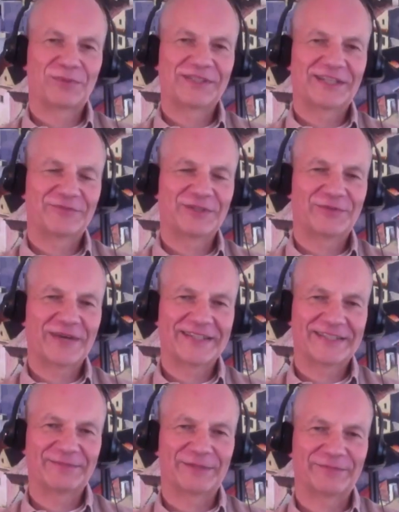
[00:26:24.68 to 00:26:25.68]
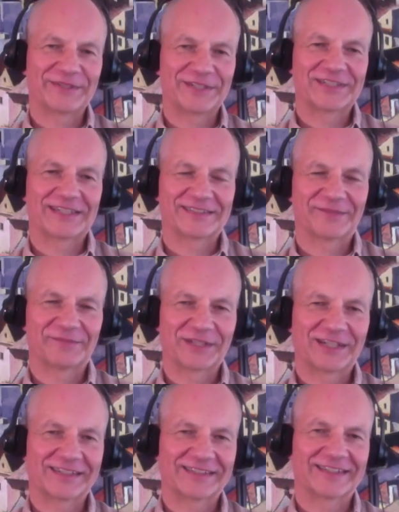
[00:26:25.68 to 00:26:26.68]
that will wake them up when you say something
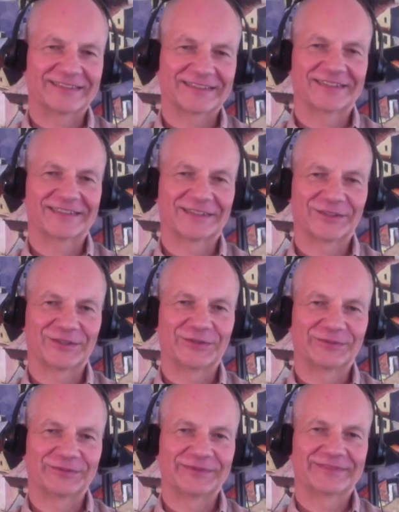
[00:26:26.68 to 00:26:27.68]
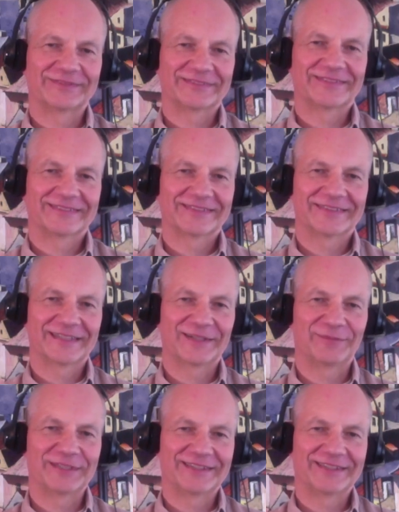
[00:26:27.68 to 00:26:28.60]
like that. They say, oh, tell me.